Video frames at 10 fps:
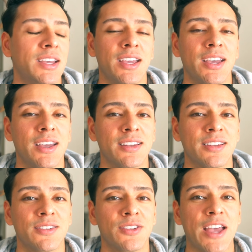And
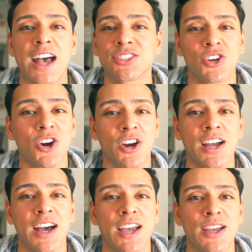as a car
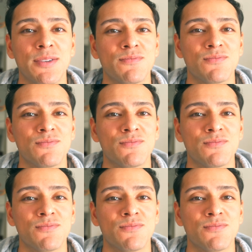guy,